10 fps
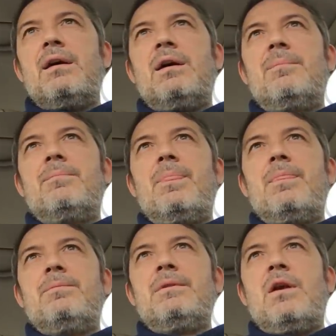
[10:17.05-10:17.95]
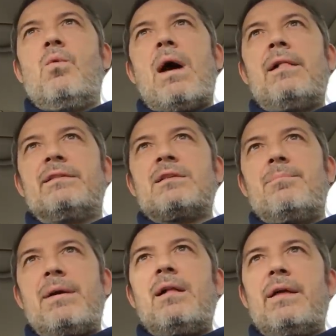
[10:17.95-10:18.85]
Um, you know, while it's
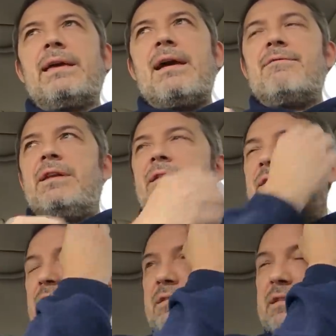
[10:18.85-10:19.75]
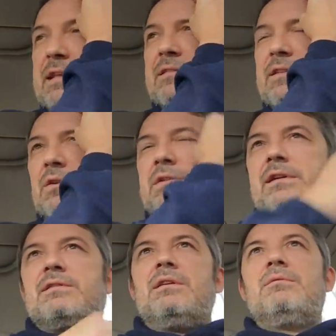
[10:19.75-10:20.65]
compelling evidence, it's, it still
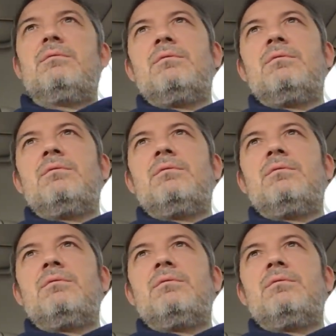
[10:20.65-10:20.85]
doesn't